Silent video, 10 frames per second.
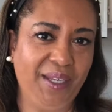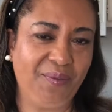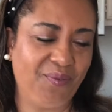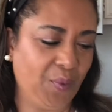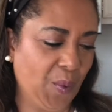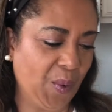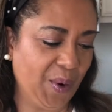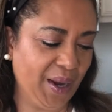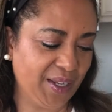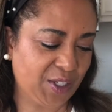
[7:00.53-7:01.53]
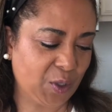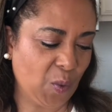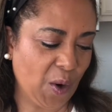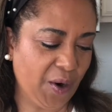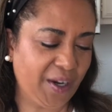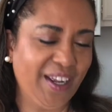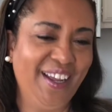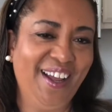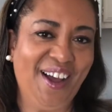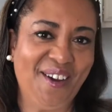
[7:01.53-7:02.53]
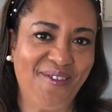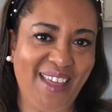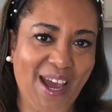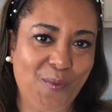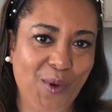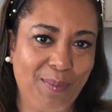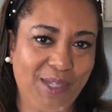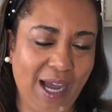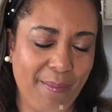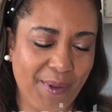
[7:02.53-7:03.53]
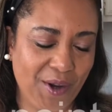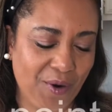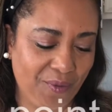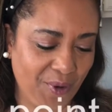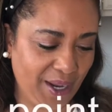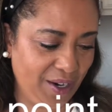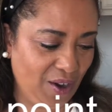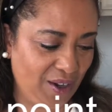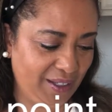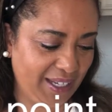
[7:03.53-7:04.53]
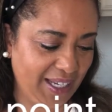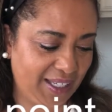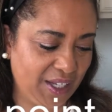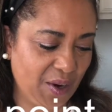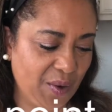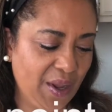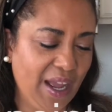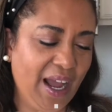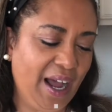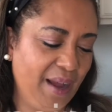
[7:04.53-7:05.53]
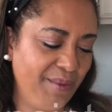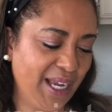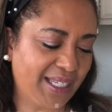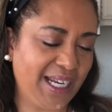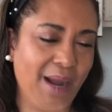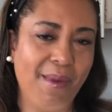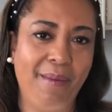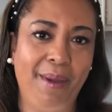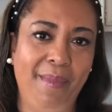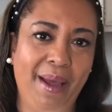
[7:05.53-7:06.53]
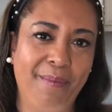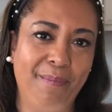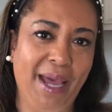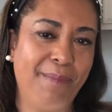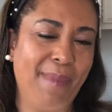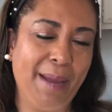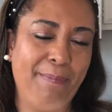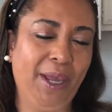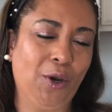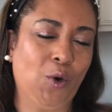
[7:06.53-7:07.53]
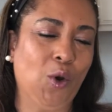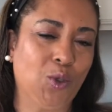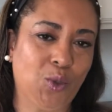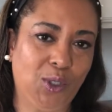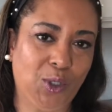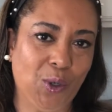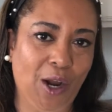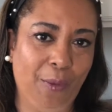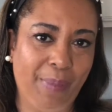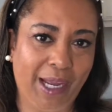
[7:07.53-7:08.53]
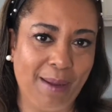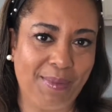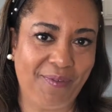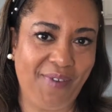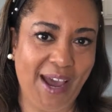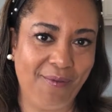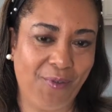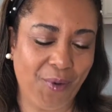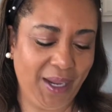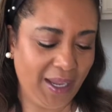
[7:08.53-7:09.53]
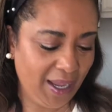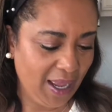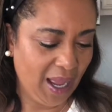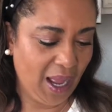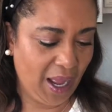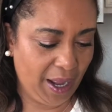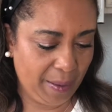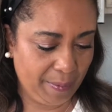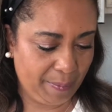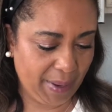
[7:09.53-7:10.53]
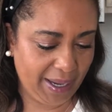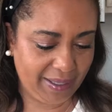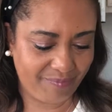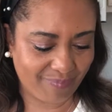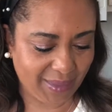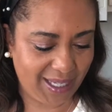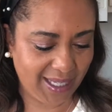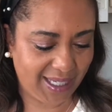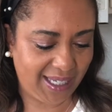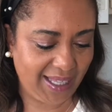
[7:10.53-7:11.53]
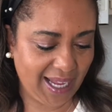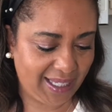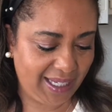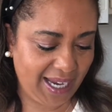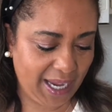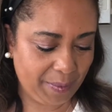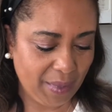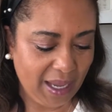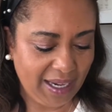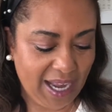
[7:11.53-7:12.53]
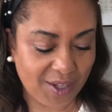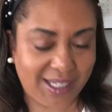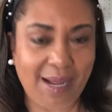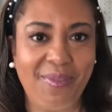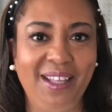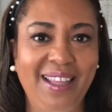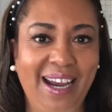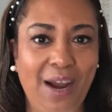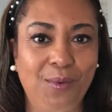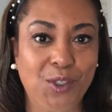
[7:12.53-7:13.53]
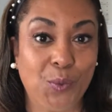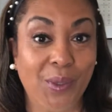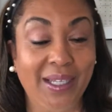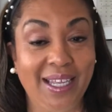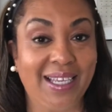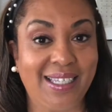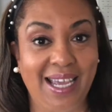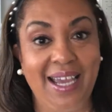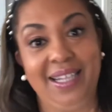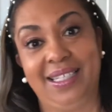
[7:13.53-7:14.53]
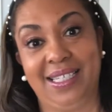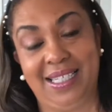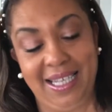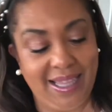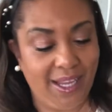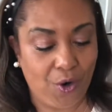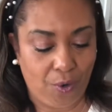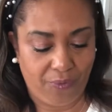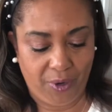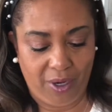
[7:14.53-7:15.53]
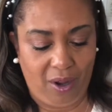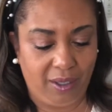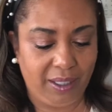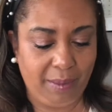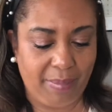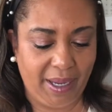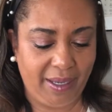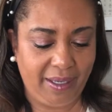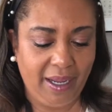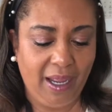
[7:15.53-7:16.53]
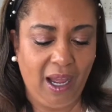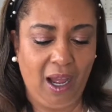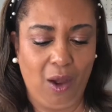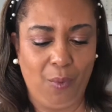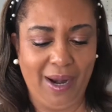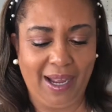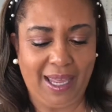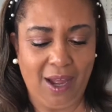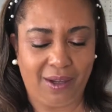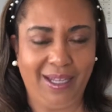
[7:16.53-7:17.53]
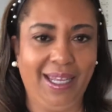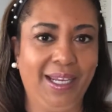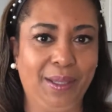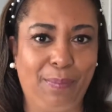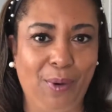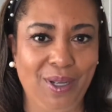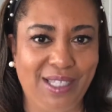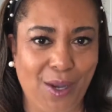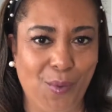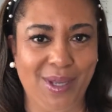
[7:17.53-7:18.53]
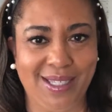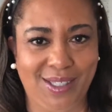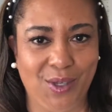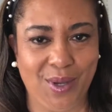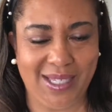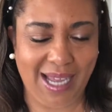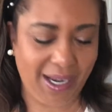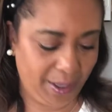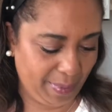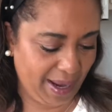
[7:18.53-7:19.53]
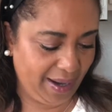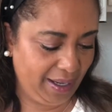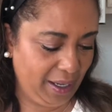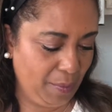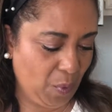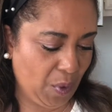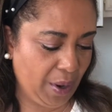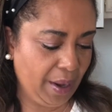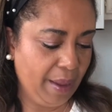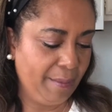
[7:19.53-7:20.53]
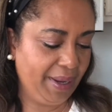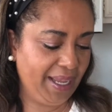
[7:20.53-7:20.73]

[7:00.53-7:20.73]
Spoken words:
for a squirt of that whip topping over at Aldi. So next time I'm at my bigger grocery store, I'll pick up the fat-free. But didn't see that today. Now, something that I was really excited to see there over at Aldi, but when I calculated the points, I wasn't so excited about it anymore. But